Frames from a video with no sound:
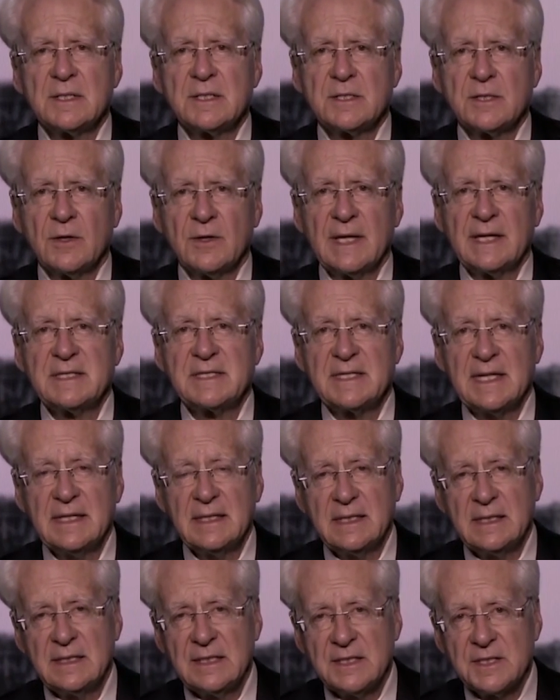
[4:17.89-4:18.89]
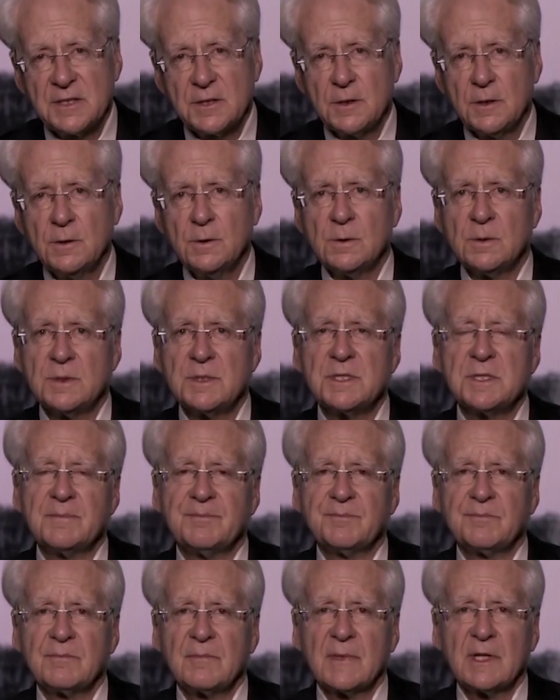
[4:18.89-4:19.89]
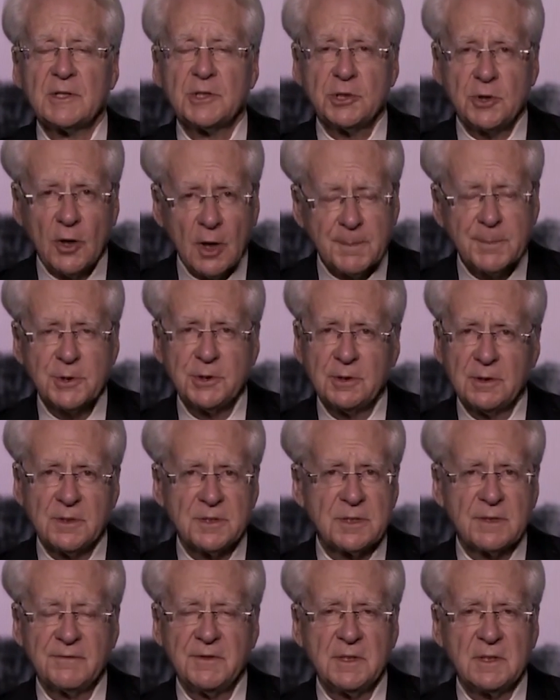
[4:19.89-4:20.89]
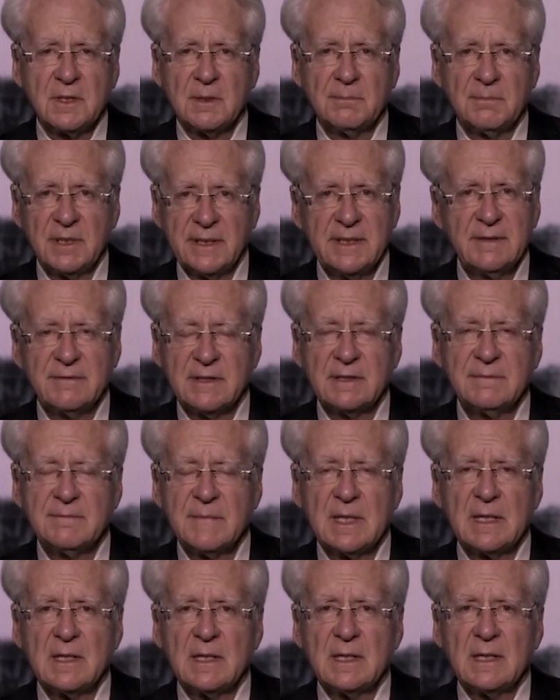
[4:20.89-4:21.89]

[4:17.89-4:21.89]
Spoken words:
So they sent in these goons, sharpshooters, if you can believe it.